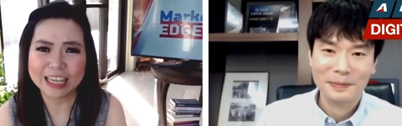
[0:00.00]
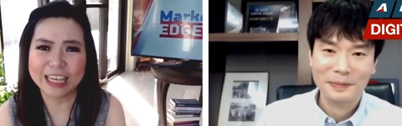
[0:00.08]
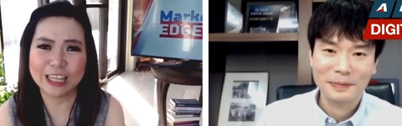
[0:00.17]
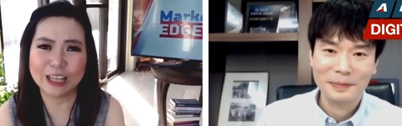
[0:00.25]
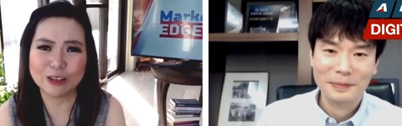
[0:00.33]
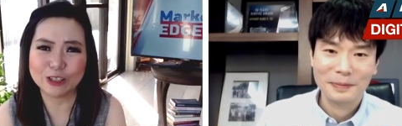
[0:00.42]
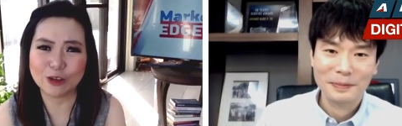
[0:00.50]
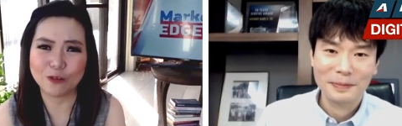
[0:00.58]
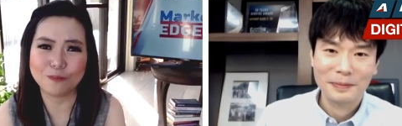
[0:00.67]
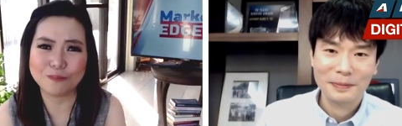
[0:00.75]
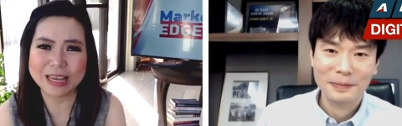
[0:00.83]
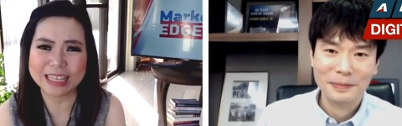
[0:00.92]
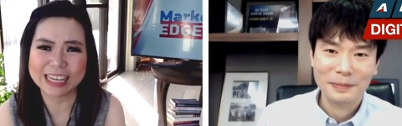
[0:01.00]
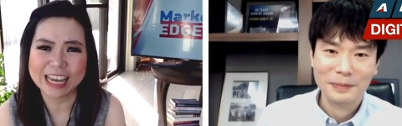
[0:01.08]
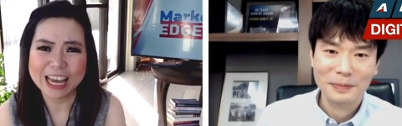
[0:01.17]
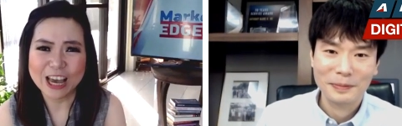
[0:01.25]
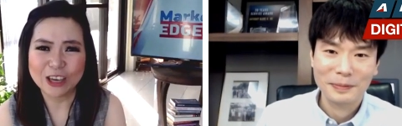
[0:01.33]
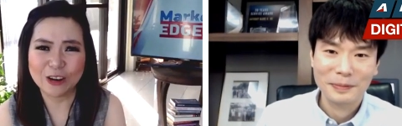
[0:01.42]
Speaker 1: kilos of meat
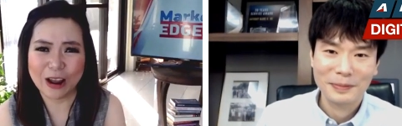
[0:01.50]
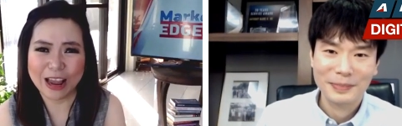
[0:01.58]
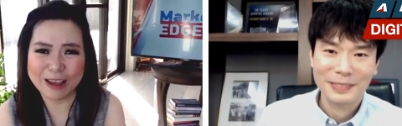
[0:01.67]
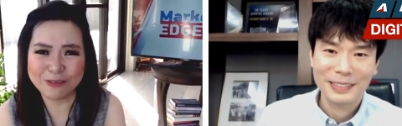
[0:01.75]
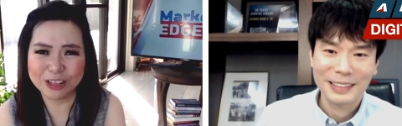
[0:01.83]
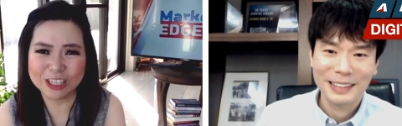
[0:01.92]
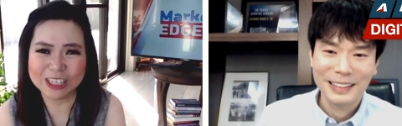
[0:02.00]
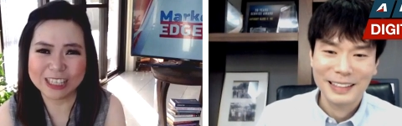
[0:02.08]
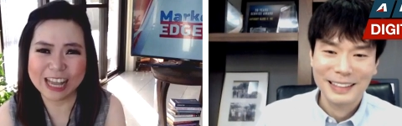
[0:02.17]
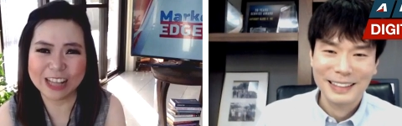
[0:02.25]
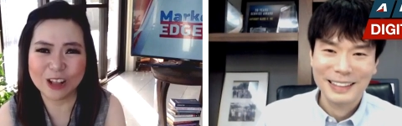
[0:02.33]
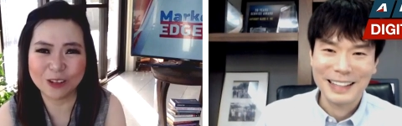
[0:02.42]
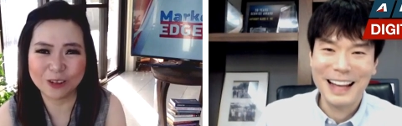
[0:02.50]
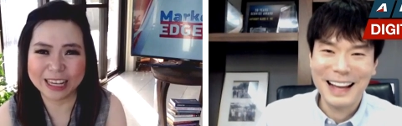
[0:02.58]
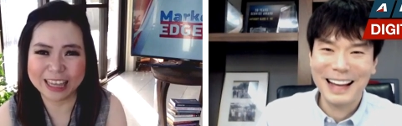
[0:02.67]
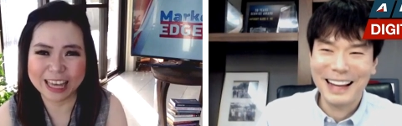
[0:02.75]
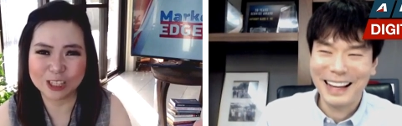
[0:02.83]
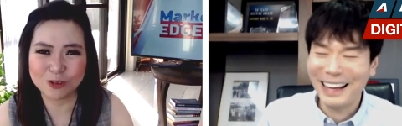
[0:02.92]
you're able to sell already.
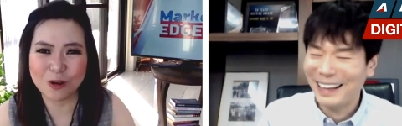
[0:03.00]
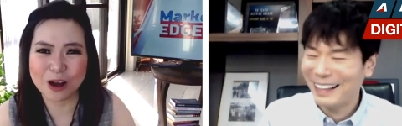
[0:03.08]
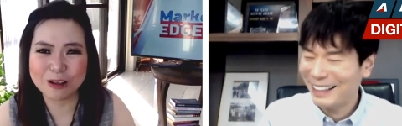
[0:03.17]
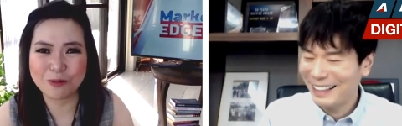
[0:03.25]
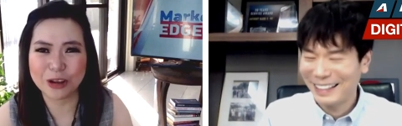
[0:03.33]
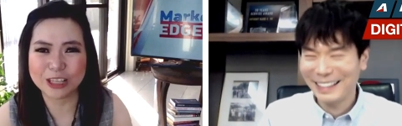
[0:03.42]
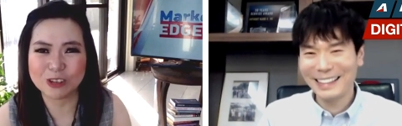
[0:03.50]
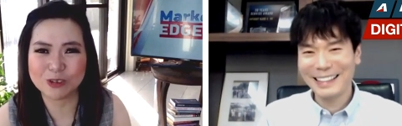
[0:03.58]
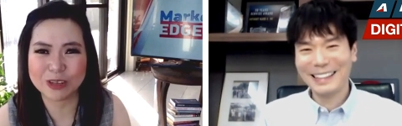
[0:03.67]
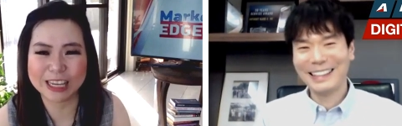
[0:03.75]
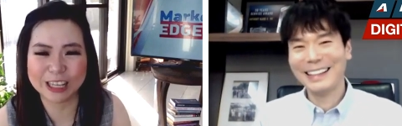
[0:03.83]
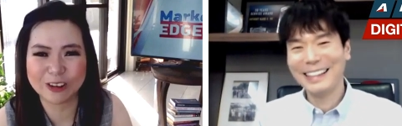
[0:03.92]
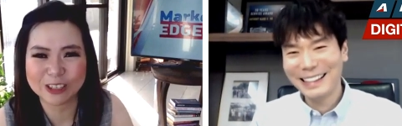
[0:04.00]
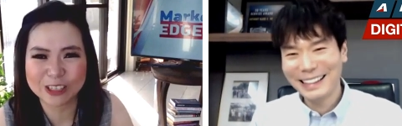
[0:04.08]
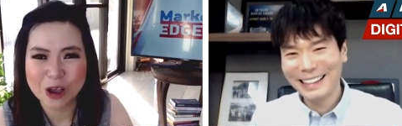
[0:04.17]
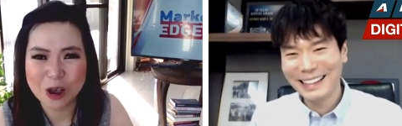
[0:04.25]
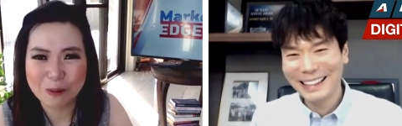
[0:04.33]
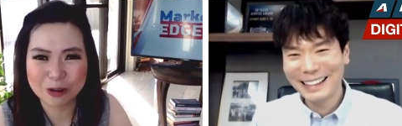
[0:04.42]
That's 1.2 kilos
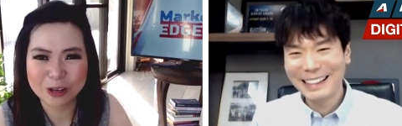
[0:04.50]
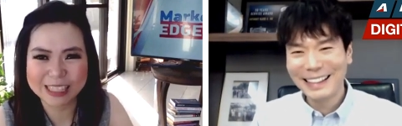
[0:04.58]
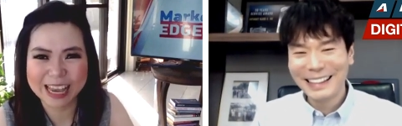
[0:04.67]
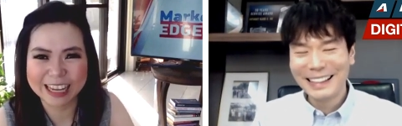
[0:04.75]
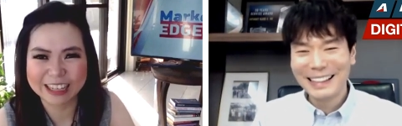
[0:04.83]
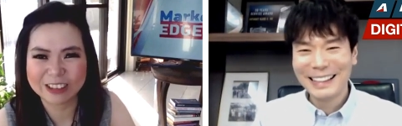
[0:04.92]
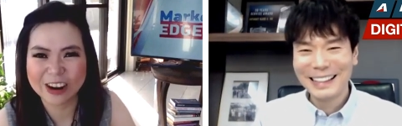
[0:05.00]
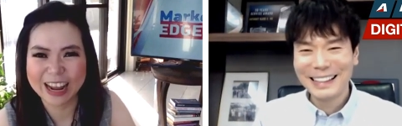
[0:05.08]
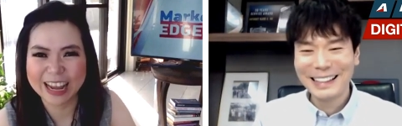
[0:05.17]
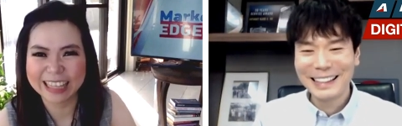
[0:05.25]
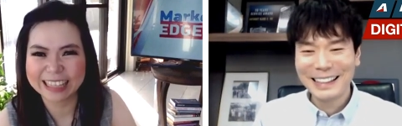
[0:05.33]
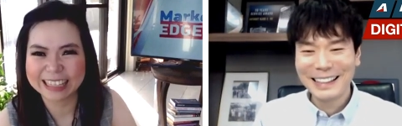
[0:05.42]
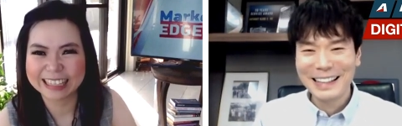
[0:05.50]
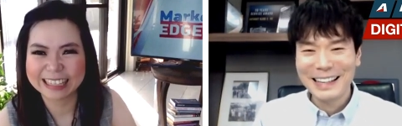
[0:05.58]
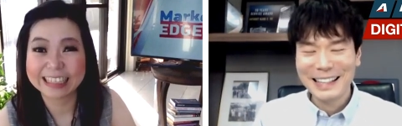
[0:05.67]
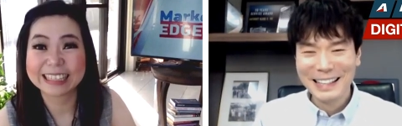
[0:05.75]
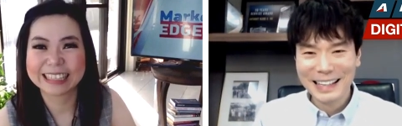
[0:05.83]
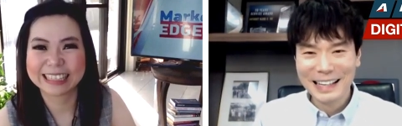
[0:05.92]
per second, right?
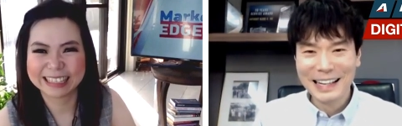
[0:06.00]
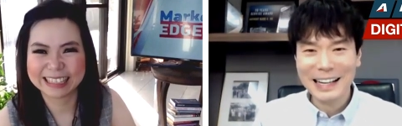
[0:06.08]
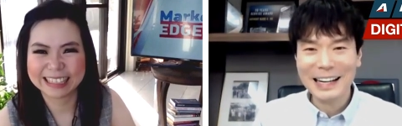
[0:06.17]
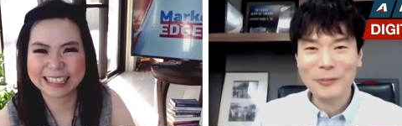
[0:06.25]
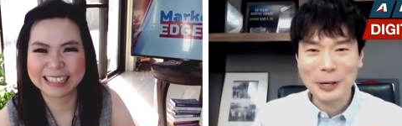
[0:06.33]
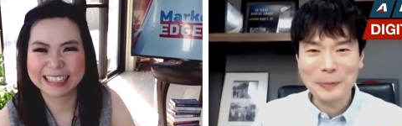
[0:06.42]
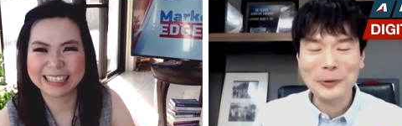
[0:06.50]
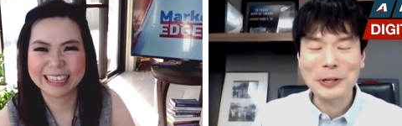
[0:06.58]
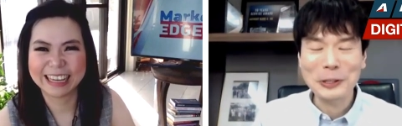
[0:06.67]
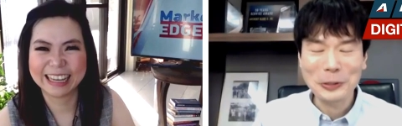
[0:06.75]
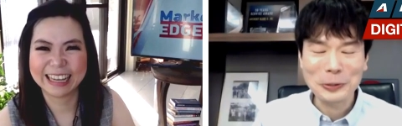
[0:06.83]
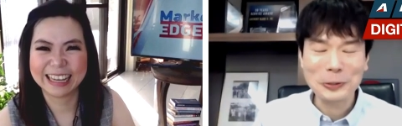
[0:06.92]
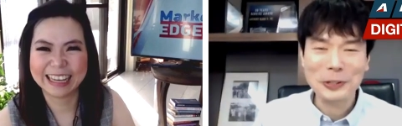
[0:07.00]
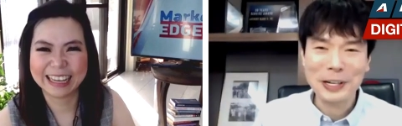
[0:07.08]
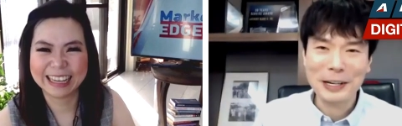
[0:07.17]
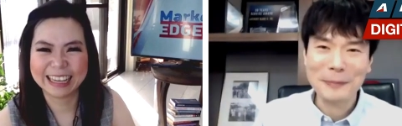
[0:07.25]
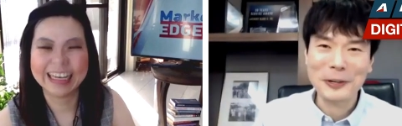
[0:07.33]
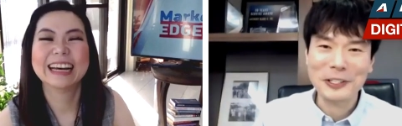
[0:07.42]
Speaker 2: Yeah, 1.2
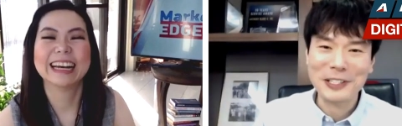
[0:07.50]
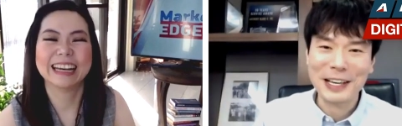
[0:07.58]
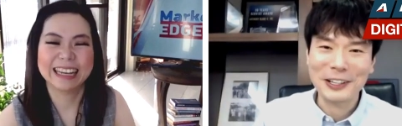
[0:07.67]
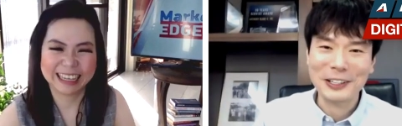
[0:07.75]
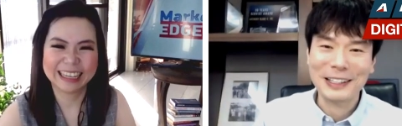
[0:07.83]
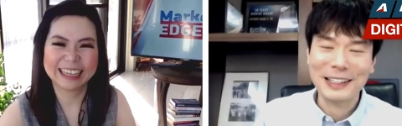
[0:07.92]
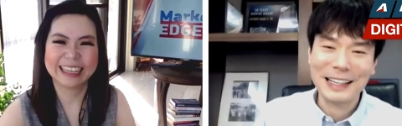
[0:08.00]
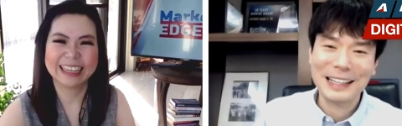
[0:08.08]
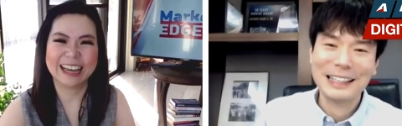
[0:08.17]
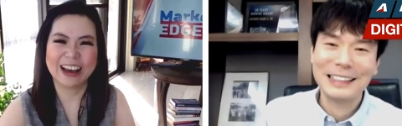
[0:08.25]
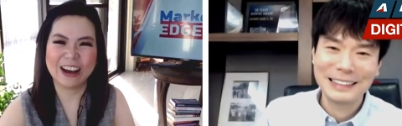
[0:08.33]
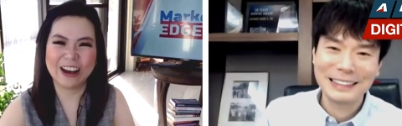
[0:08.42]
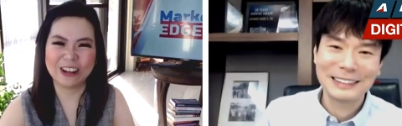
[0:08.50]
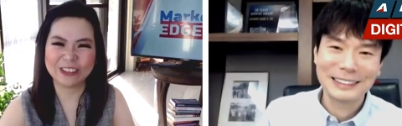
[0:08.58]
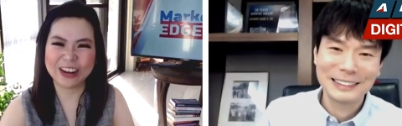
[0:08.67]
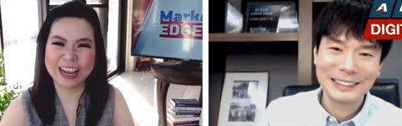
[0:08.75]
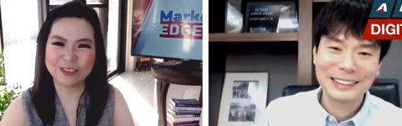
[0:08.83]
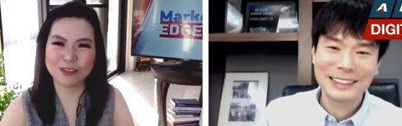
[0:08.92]
uh, per second. Yeah.
Speaker 1: All
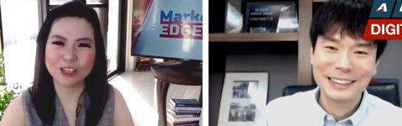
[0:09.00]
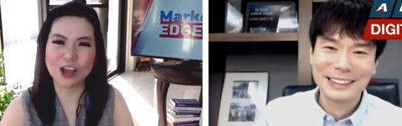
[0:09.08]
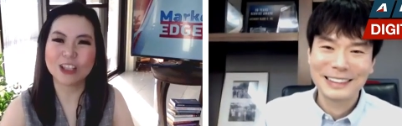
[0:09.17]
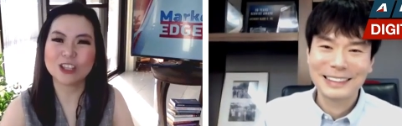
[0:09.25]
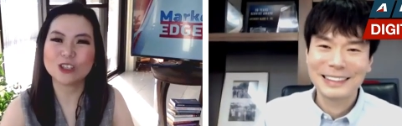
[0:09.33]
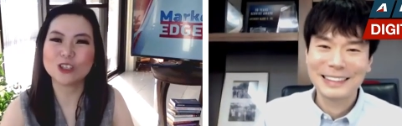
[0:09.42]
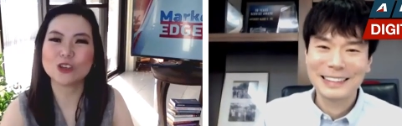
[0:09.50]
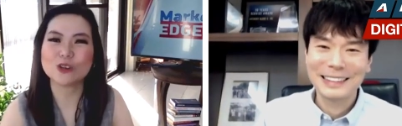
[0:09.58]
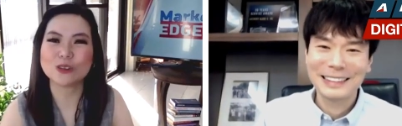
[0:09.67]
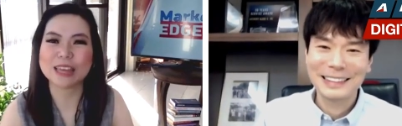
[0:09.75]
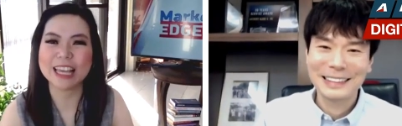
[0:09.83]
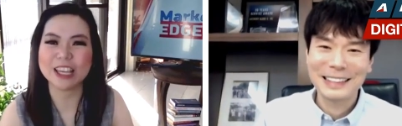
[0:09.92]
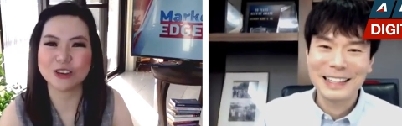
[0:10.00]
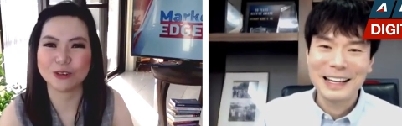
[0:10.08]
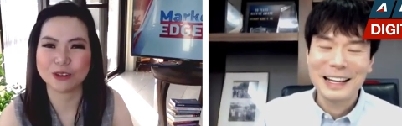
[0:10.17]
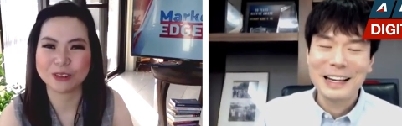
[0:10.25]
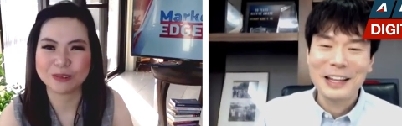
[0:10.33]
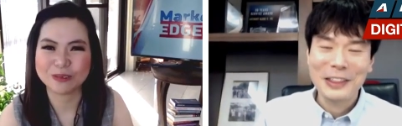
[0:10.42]
right. We'll talk to you soon. Thank you.
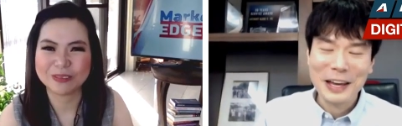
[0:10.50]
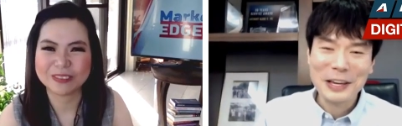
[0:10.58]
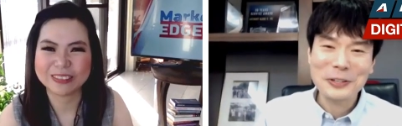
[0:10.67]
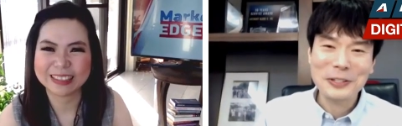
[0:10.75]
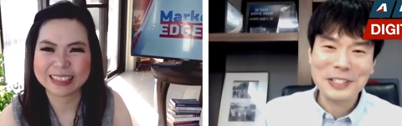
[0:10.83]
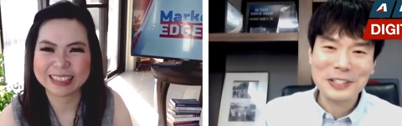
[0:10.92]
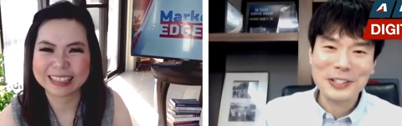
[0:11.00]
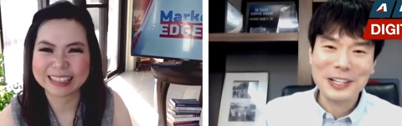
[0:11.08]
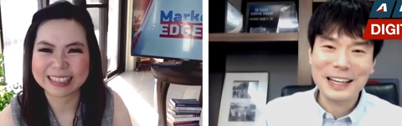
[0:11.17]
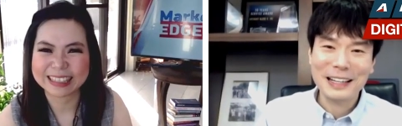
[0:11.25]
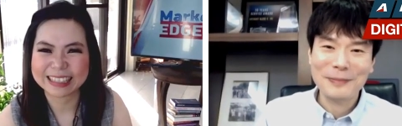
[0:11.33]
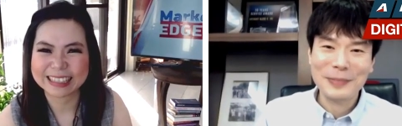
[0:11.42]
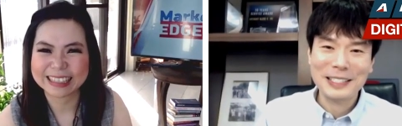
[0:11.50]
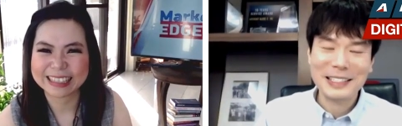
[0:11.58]
Speaker 2: Thank you. See you again. Please